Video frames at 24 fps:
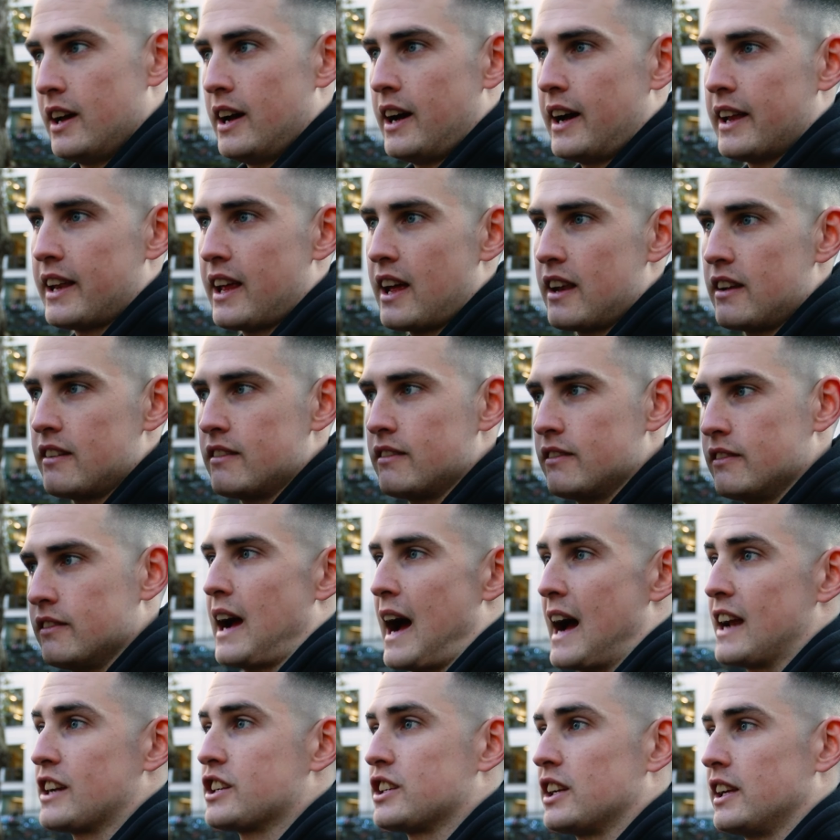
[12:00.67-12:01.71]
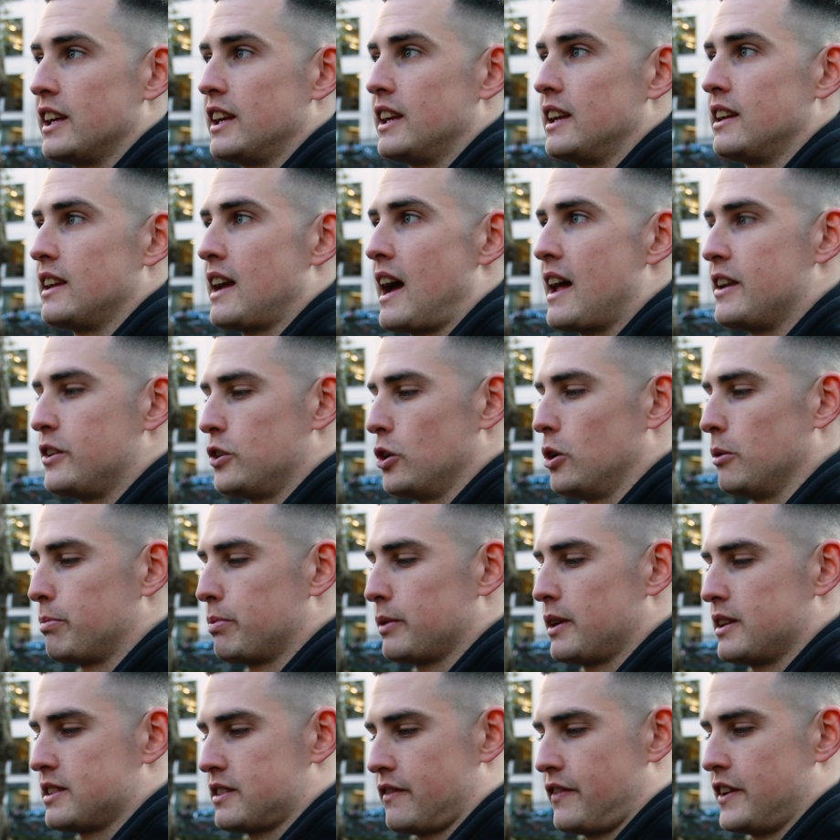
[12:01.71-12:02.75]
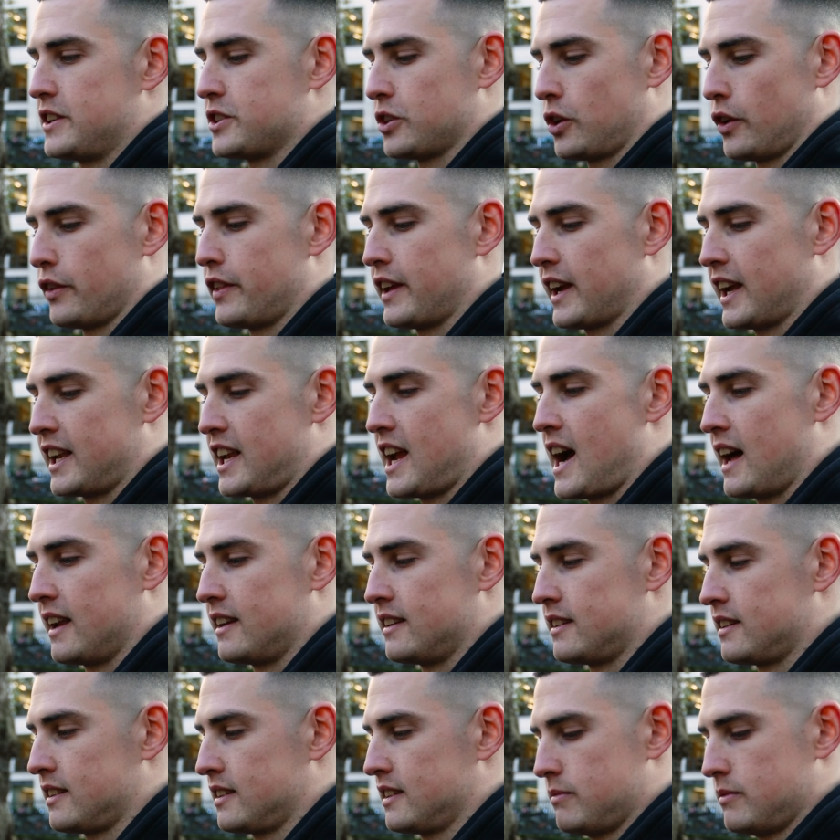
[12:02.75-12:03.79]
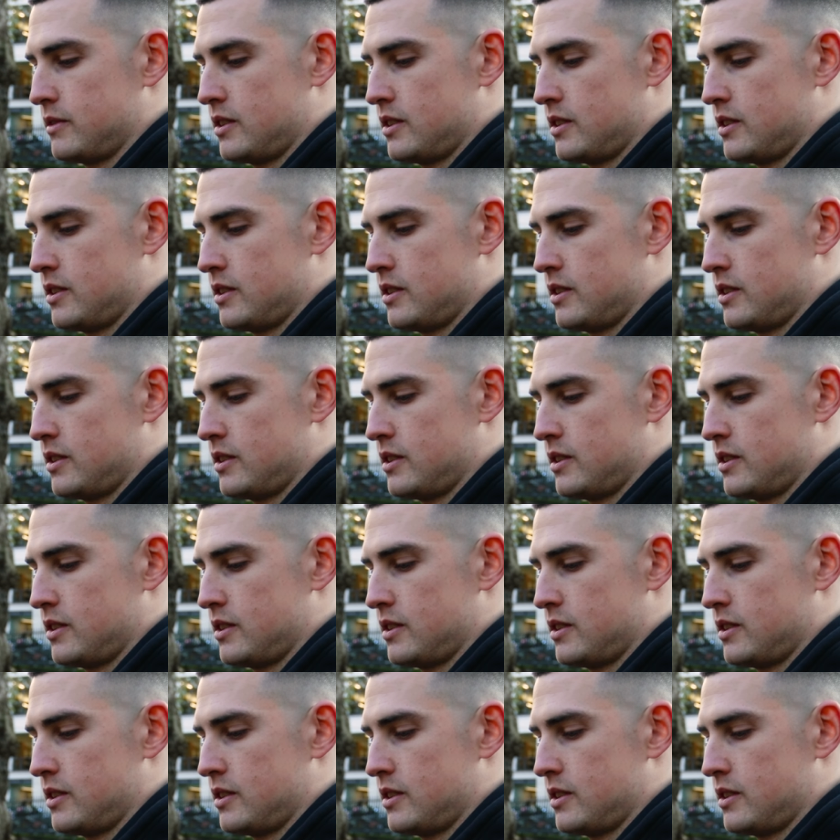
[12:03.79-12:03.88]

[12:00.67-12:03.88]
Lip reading: and then actually end up as a physical thing in your hand.